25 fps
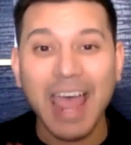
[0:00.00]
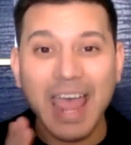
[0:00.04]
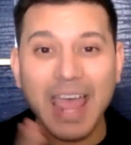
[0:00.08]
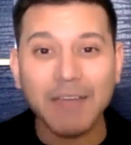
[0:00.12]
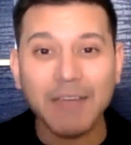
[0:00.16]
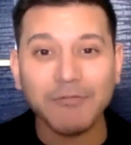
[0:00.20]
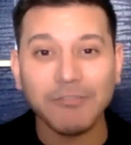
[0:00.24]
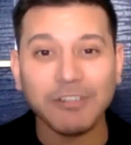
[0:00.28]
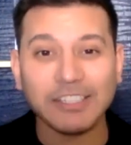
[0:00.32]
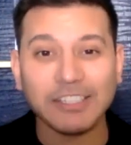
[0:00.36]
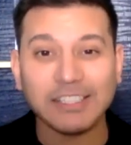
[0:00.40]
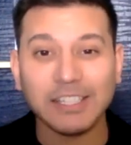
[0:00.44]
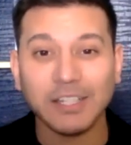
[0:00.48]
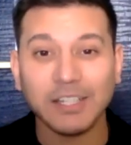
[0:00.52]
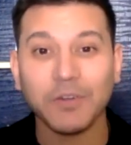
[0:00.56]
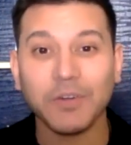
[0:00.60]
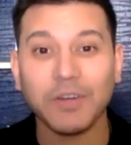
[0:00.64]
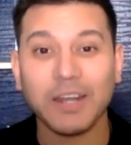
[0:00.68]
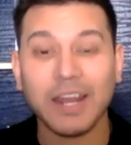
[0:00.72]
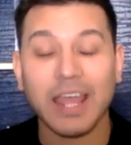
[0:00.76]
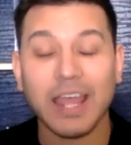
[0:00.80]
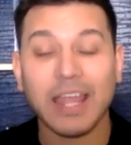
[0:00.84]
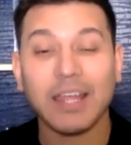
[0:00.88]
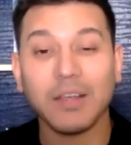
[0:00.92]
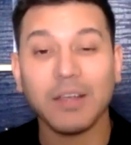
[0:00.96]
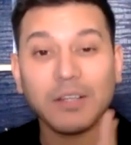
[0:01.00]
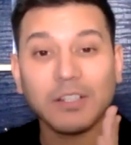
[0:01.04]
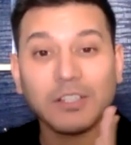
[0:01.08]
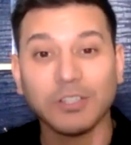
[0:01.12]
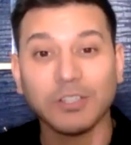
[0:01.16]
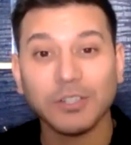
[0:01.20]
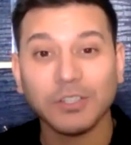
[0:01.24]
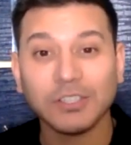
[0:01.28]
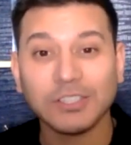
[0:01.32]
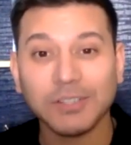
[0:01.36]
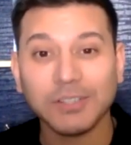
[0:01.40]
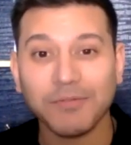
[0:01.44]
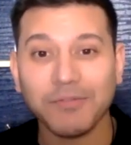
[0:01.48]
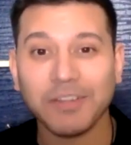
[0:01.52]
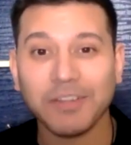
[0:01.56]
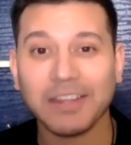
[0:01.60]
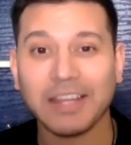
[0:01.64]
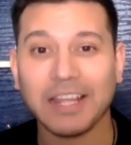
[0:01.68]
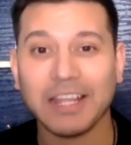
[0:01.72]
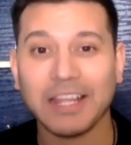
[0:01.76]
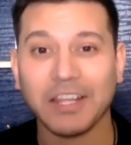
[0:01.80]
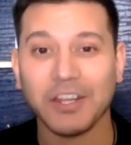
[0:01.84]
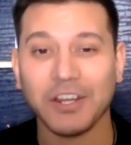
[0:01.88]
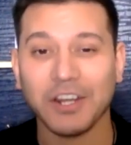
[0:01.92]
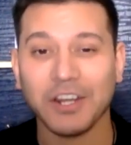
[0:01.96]
Every single day, do something
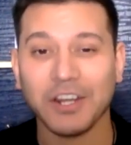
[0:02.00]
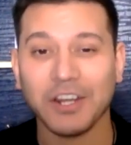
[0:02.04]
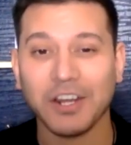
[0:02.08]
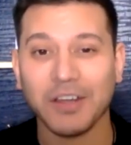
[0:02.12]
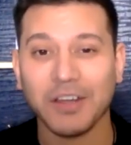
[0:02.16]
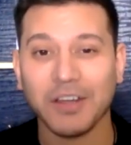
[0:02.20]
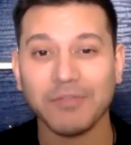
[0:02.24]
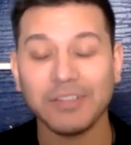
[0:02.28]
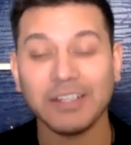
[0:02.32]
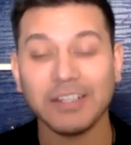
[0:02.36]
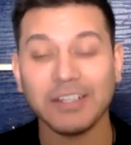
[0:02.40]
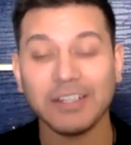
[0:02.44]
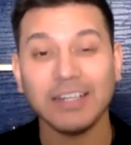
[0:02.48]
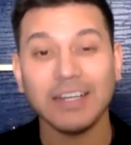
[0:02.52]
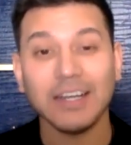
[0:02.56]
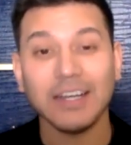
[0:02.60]
that you love.